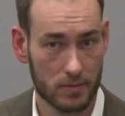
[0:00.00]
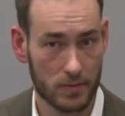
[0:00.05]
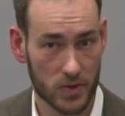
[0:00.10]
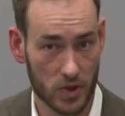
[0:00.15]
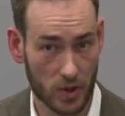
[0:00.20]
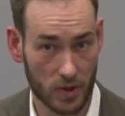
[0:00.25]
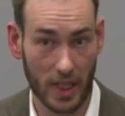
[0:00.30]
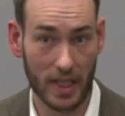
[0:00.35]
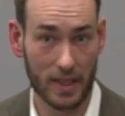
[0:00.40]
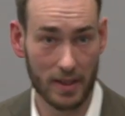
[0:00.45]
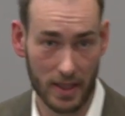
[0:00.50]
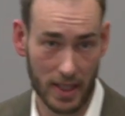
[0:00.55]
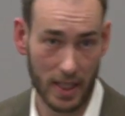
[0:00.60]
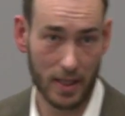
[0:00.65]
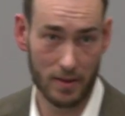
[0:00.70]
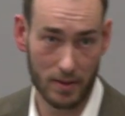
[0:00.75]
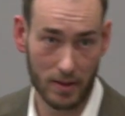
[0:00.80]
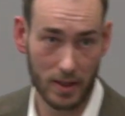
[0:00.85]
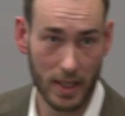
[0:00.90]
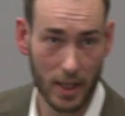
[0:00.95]
So again,
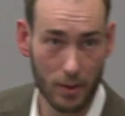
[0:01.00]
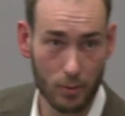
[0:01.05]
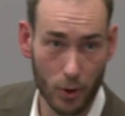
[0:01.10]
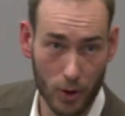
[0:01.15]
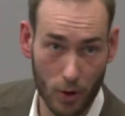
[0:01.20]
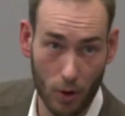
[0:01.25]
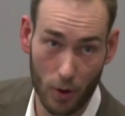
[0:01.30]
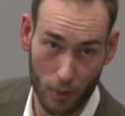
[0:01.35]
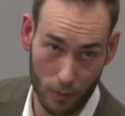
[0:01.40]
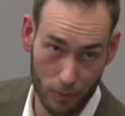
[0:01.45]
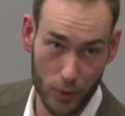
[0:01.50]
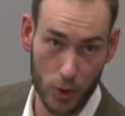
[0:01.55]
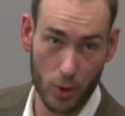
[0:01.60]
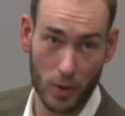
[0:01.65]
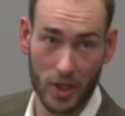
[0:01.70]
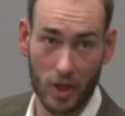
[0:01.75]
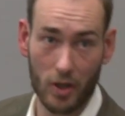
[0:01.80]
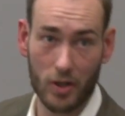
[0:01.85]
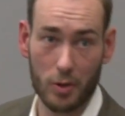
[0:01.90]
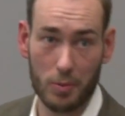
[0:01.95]
network or
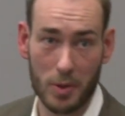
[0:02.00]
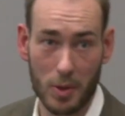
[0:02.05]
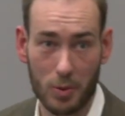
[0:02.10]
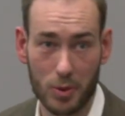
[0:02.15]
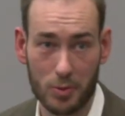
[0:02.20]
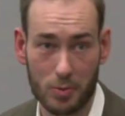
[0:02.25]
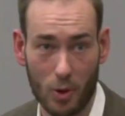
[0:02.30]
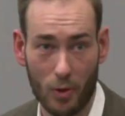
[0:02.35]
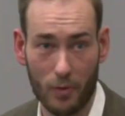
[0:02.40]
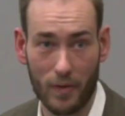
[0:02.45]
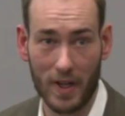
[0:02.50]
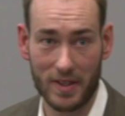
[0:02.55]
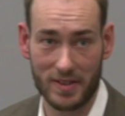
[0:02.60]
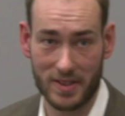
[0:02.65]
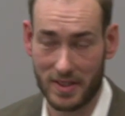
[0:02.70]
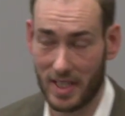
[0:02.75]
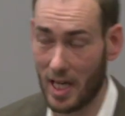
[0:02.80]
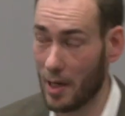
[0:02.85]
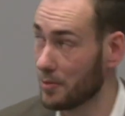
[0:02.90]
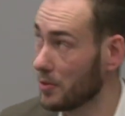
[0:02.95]
viewing other people's profiles
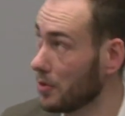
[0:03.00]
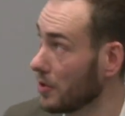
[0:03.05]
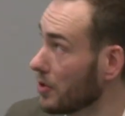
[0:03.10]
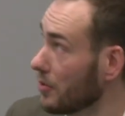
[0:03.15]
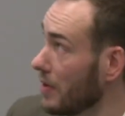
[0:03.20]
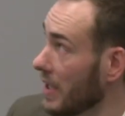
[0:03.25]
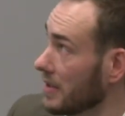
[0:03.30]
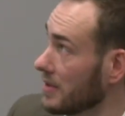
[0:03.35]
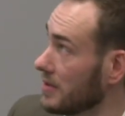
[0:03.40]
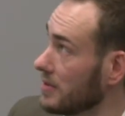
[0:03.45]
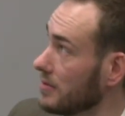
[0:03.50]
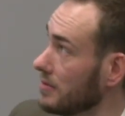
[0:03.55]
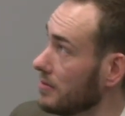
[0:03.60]
is absolutely correct.